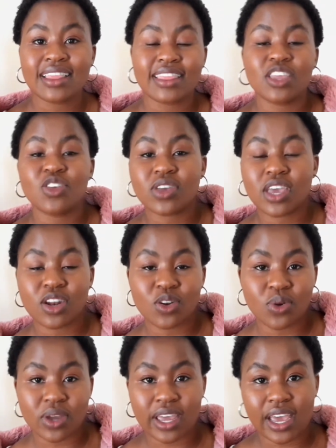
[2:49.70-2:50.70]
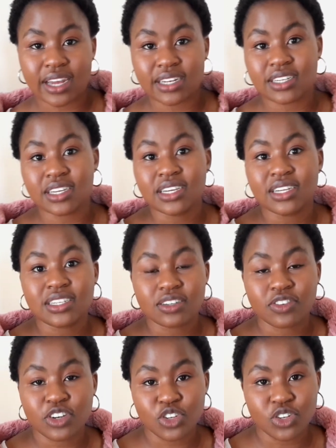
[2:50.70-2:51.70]
then you can look at
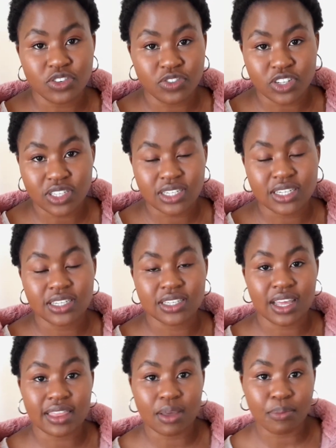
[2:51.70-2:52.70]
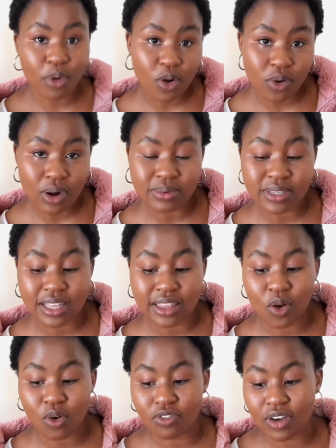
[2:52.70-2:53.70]
different universities and the programs that they
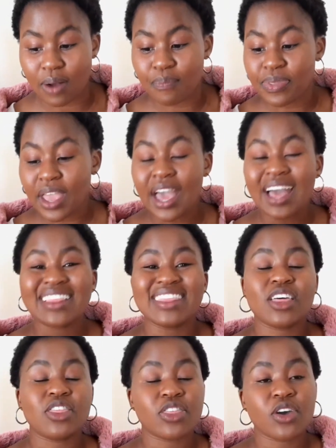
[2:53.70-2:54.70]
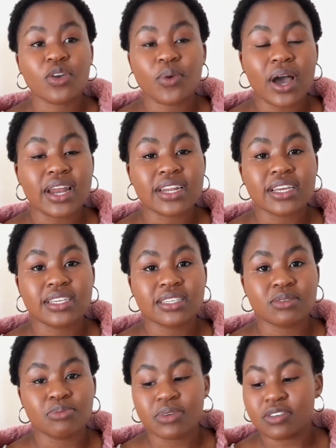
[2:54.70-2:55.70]
offer. The third one is
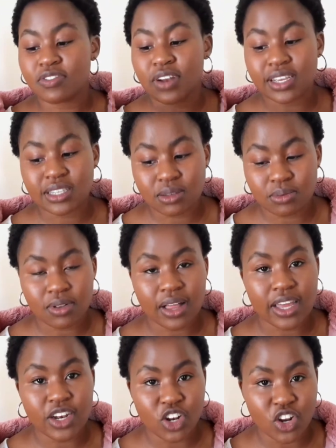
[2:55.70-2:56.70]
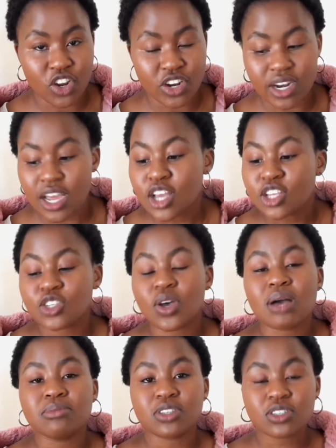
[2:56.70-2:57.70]
be flexible and learn. So
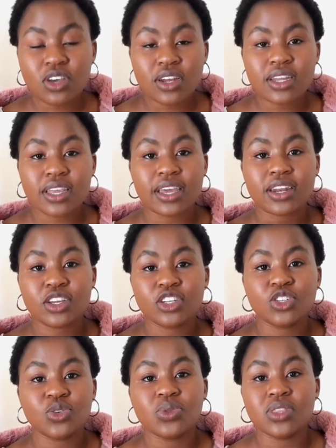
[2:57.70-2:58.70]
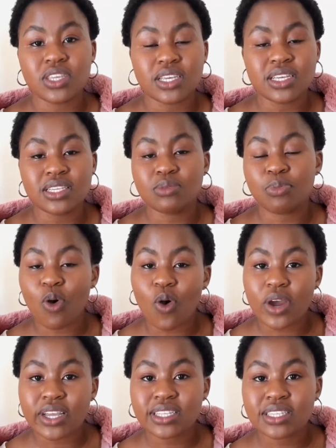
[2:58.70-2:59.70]
I'm just going to get into these
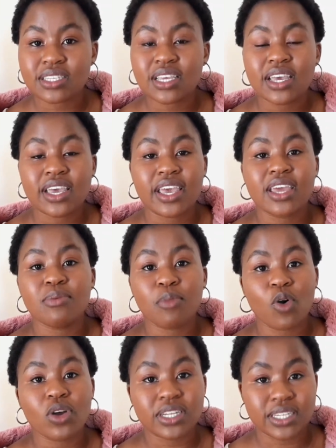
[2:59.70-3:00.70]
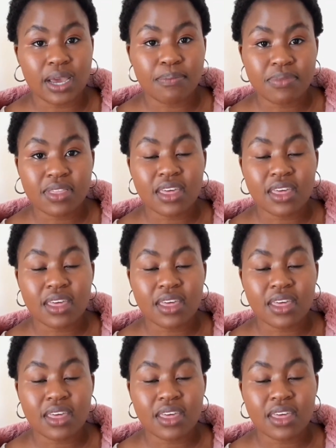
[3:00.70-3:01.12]
points in more depth